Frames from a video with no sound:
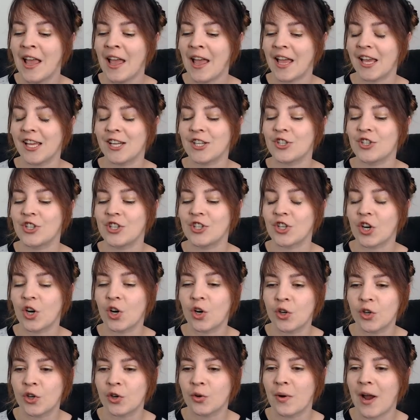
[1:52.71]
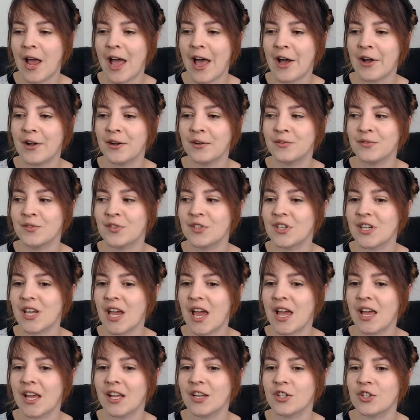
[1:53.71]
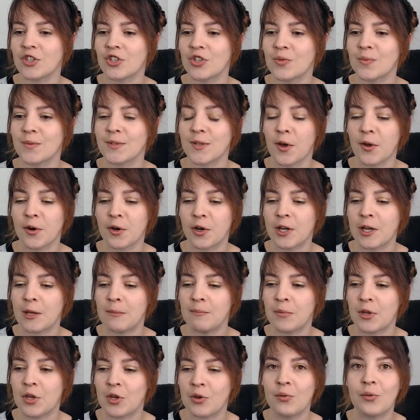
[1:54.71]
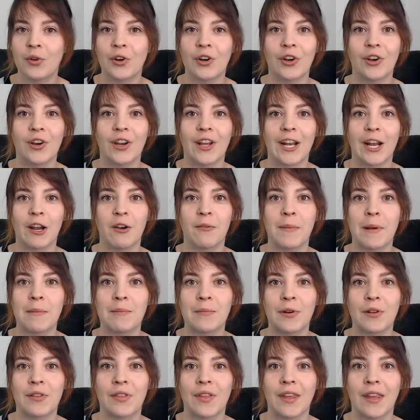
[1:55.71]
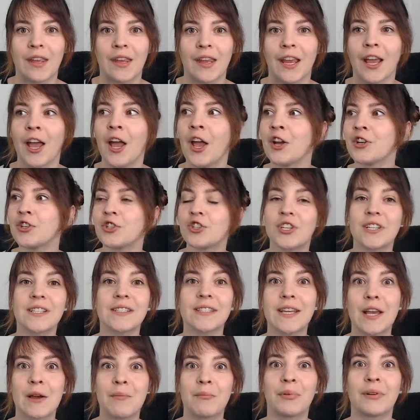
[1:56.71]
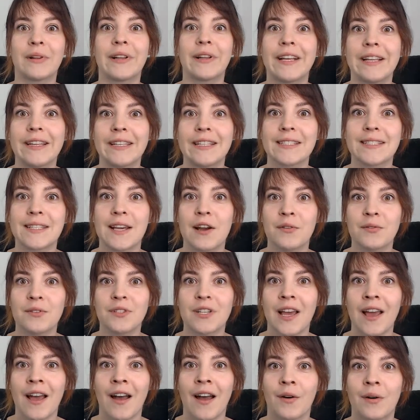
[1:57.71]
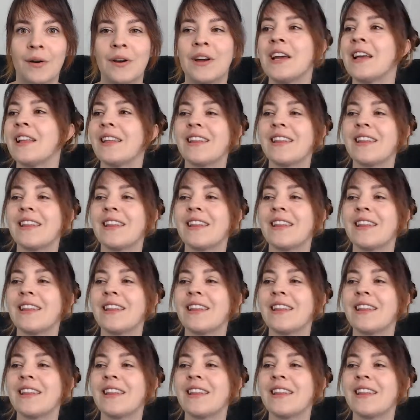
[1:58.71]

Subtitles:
And she turned around and she was on her computer, and I remember thinking, she's completely zoned out.